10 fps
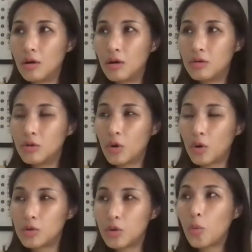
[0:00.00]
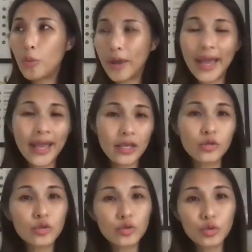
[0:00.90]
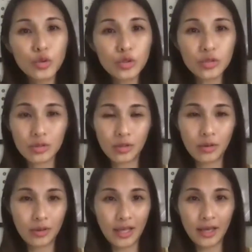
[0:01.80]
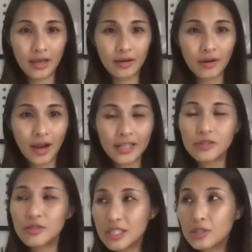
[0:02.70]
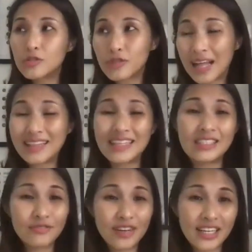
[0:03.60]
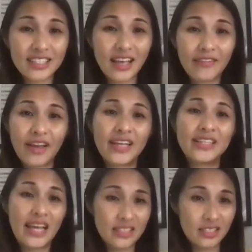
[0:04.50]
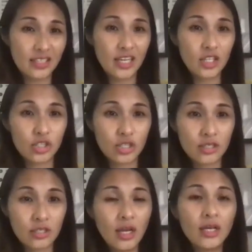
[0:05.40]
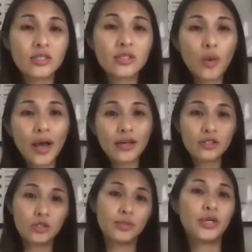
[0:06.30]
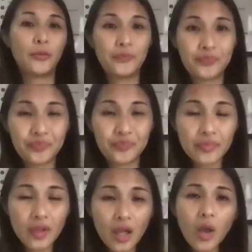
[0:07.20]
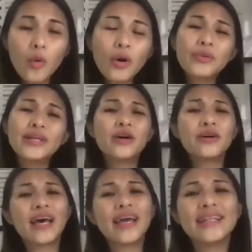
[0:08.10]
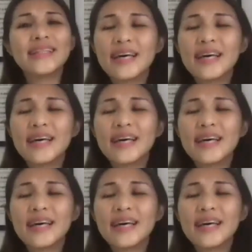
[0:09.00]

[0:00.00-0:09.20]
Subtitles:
way, your route to go there, right? You need to at least first have a destination. So what else do we know? Well, we know that in